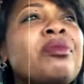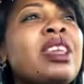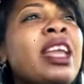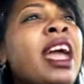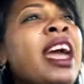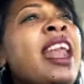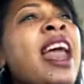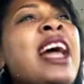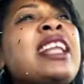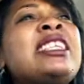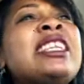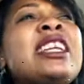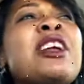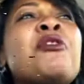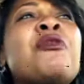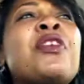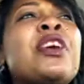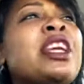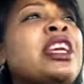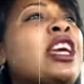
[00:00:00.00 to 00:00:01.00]
And I did a
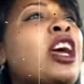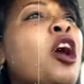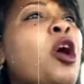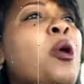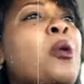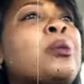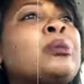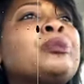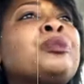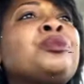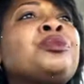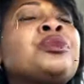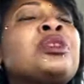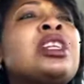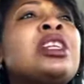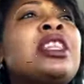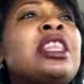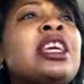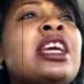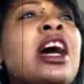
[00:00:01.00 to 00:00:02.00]
video
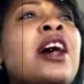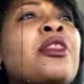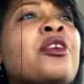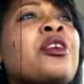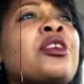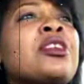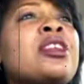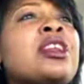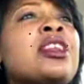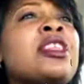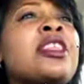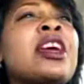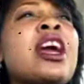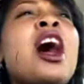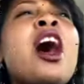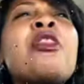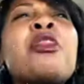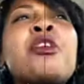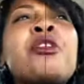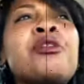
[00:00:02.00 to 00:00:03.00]
the other the
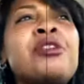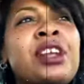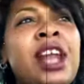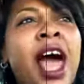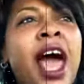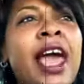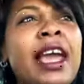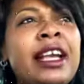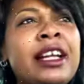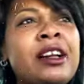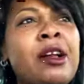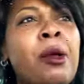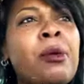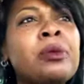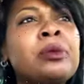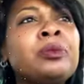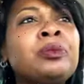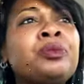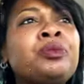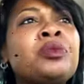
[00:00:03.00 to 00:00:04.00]
other night.
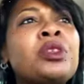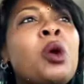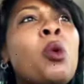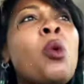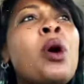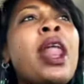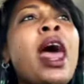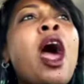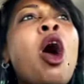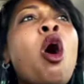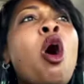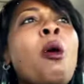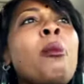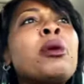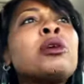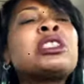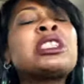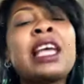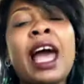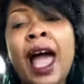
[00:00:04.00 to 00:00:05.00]
And when I
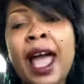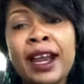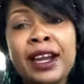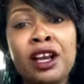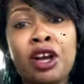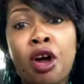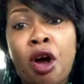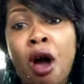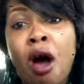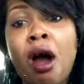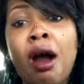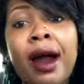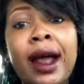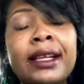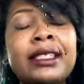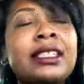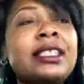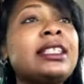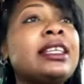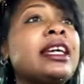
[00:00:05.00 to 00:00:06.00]
almost got in a car
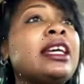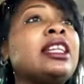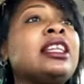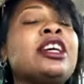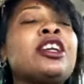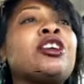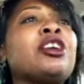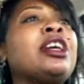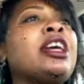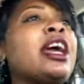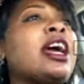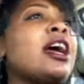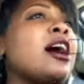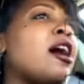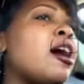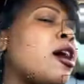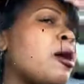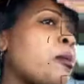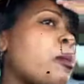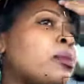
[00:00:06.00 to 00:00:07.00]
accident, literally,
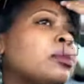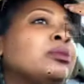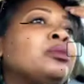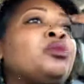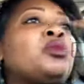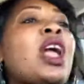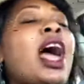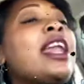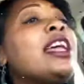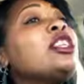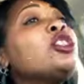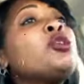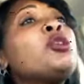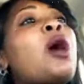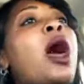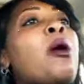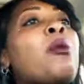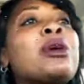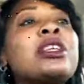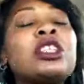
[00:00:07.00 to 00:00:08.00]
um, I didn't do
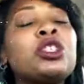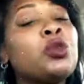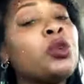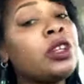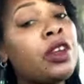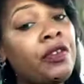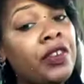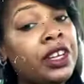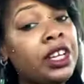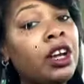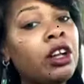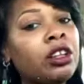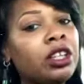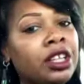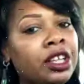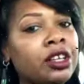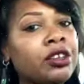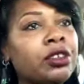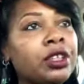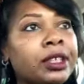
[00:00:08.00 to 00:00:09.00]
I wasn't doing the video
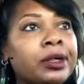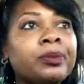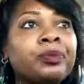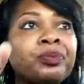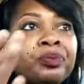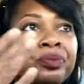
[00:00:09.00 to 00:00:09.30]
literally